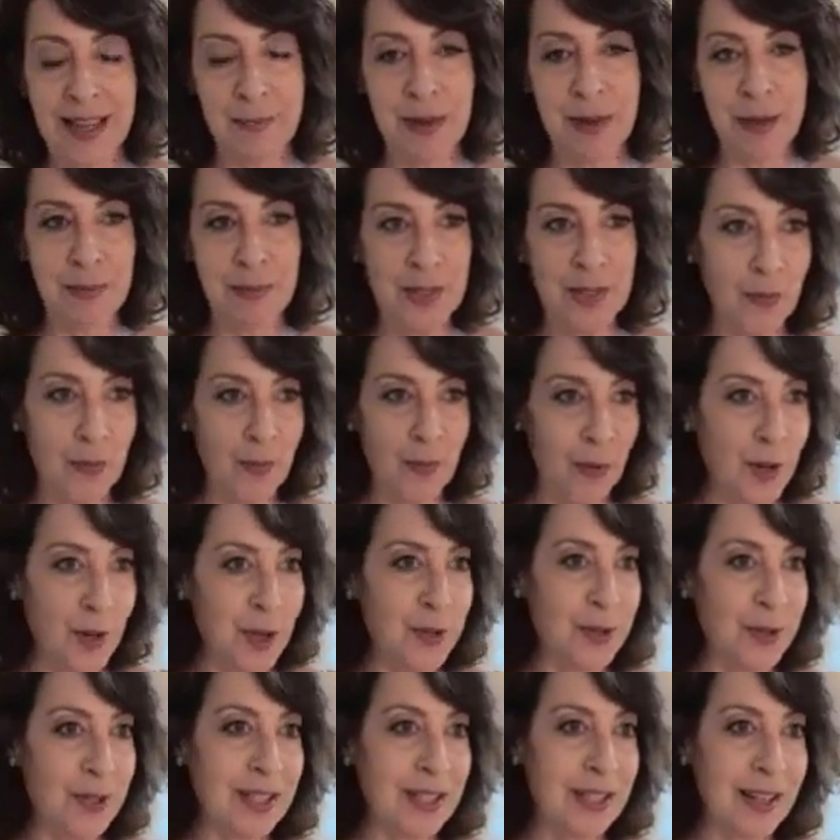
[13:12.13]
and maybe some
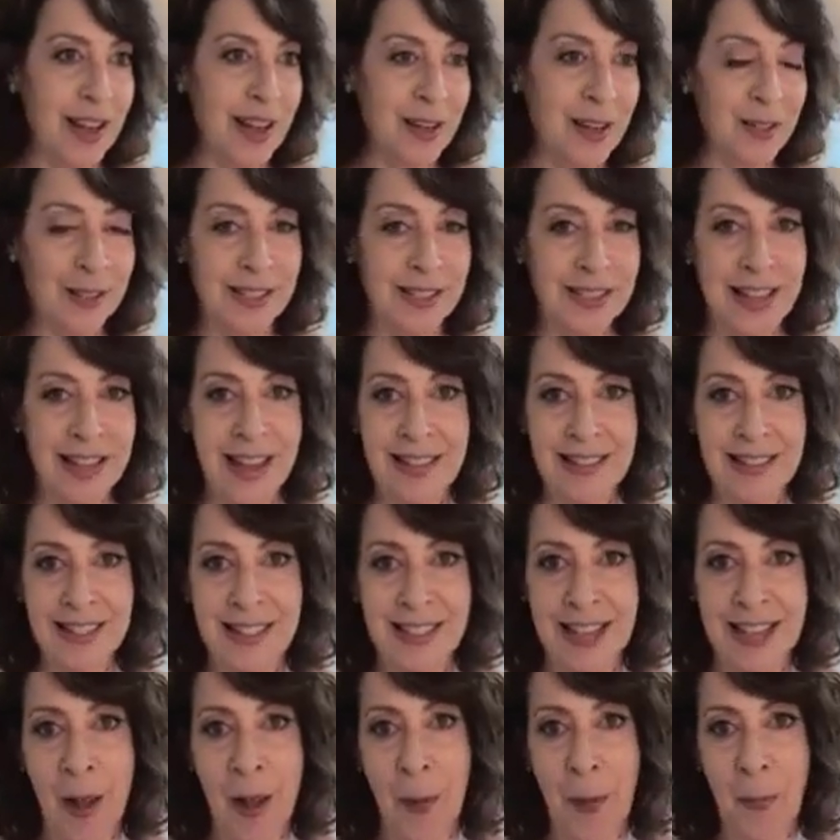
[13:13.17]
furniture sliders and
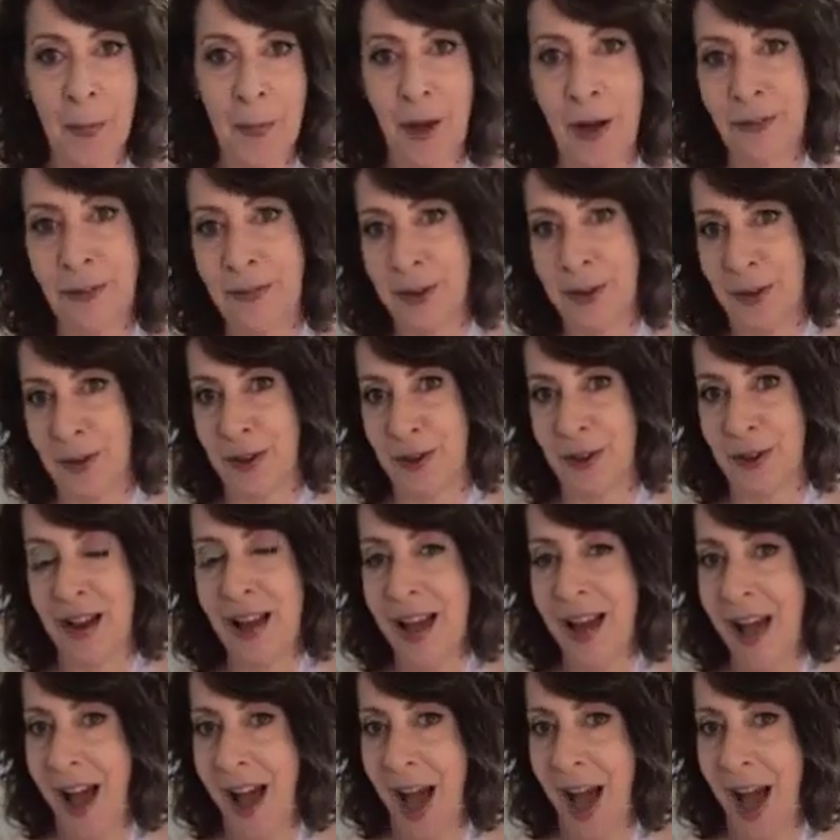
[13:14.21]
the help of your,